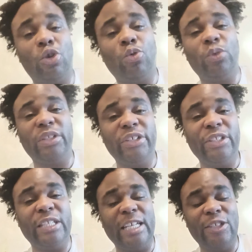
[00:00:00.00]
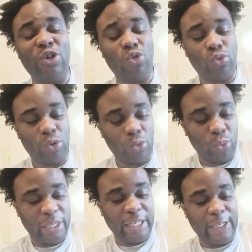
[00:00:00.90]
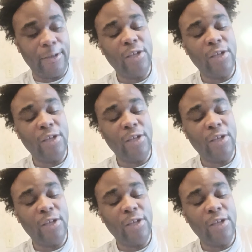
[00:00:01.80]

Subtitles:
on the Nintendo Wii